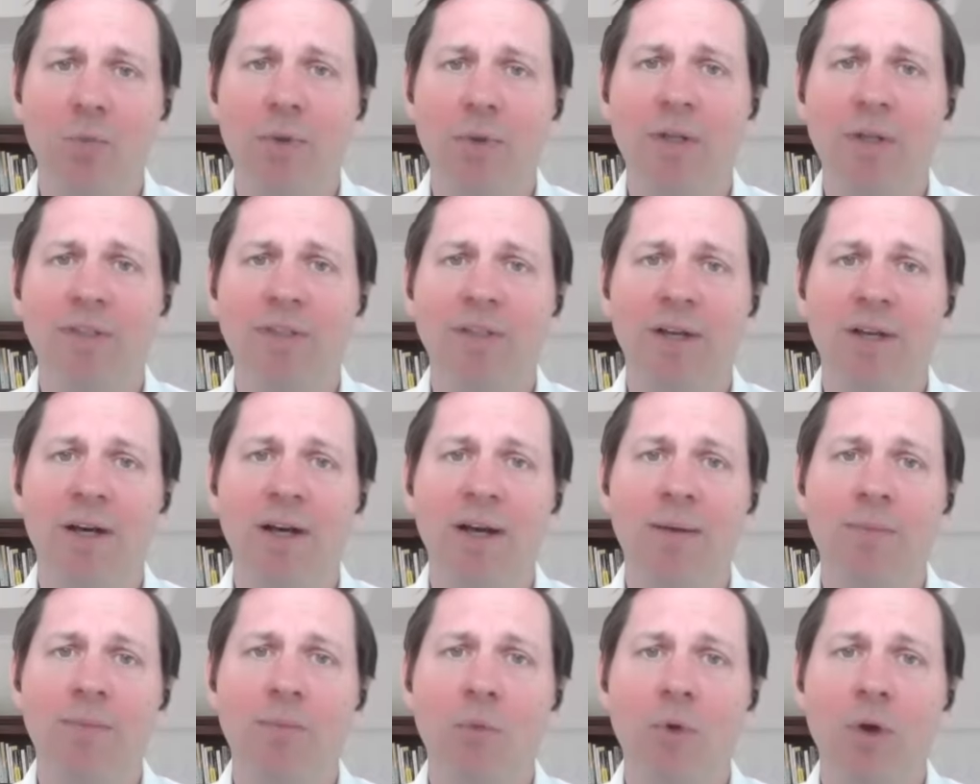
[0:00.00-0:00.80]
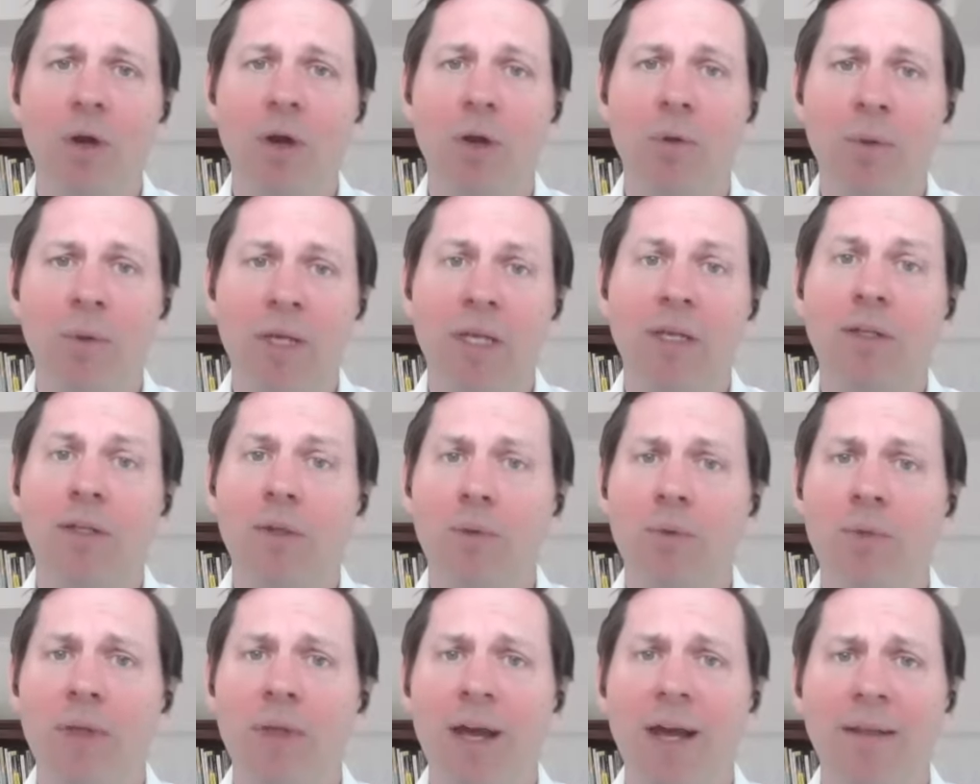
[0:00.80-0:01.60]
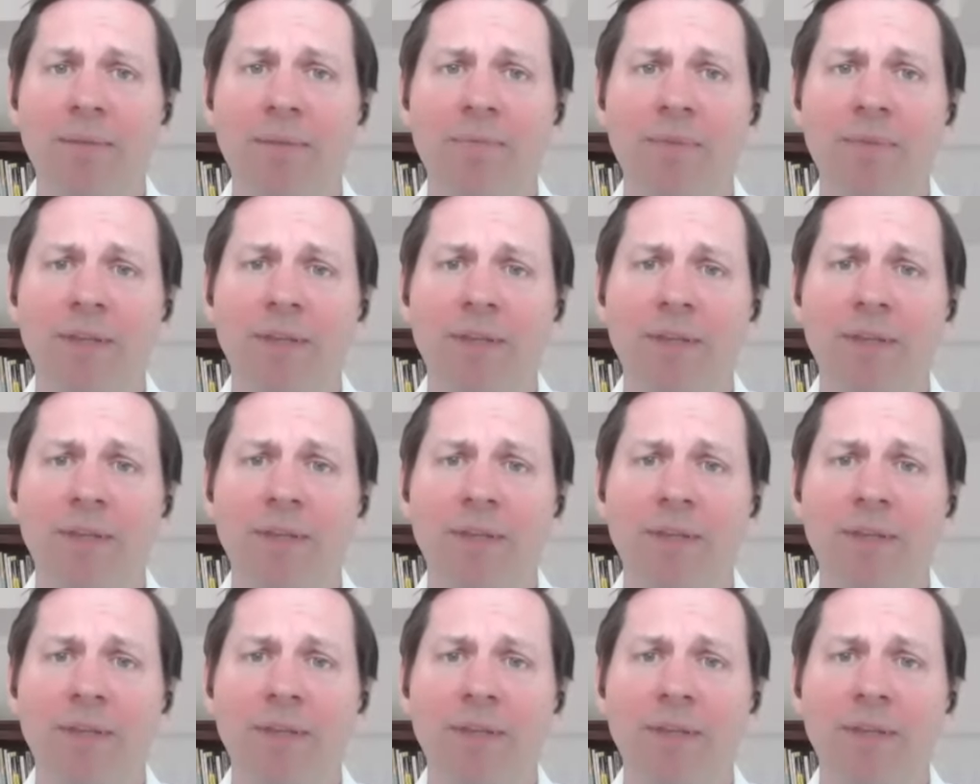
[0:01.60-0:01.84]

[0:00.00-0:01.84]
real time where we can do that.